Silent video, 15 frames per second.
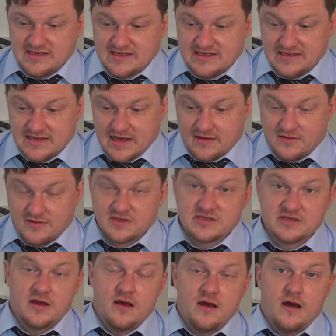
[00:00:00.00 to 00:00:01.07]
cells.
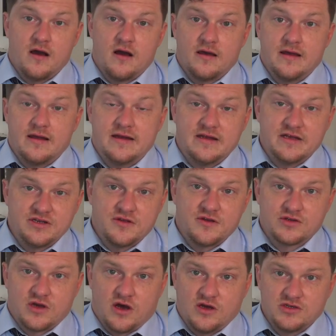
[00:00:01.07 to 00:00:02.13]
In addition, there's
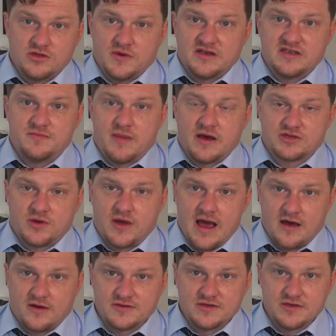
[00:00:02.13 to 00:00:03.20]
also a special
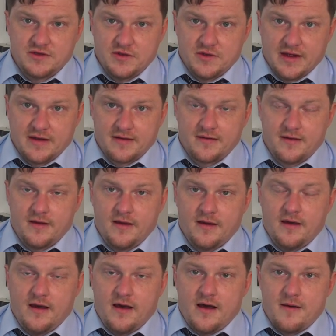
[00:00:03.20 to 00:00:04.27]
housing unit,
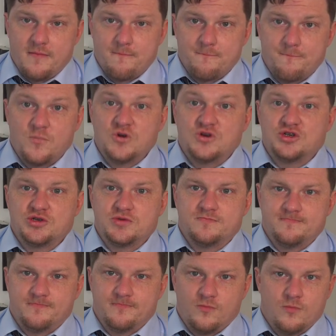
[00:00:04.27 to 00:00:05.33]
which,
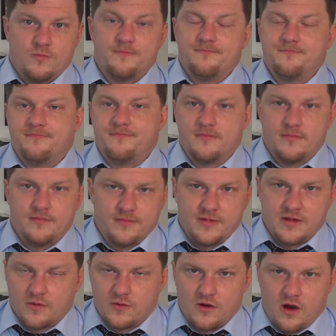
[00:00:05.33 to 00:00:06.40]
you
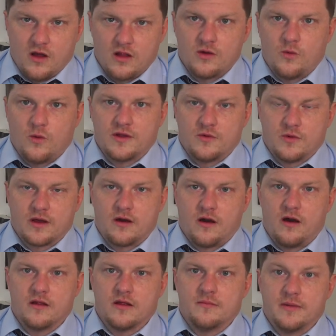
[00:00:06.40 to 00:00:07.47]
know, call it what you want to
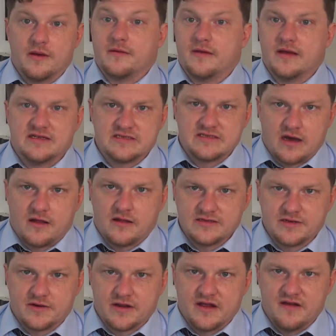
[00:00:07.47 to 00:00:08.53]
call it, but it's
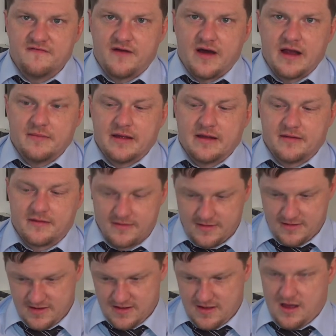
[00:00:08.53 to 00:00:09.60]
solitary confinement.
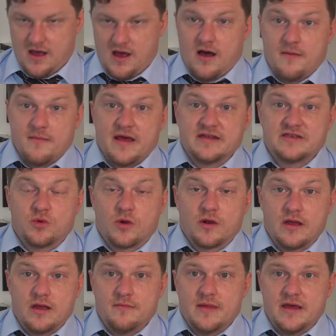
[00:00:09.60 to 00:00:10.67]
That's where
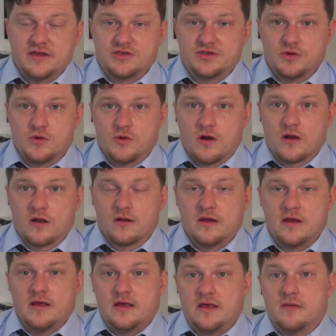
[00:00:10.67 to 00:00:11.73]
inmates who are
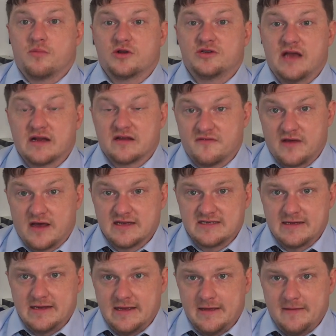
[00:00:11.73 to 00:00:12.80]
in protective
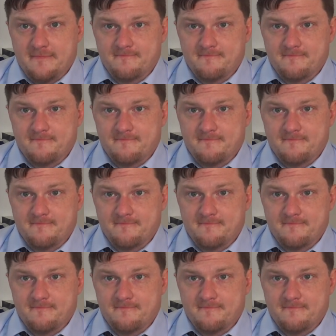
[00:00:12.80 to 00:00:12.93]
custody,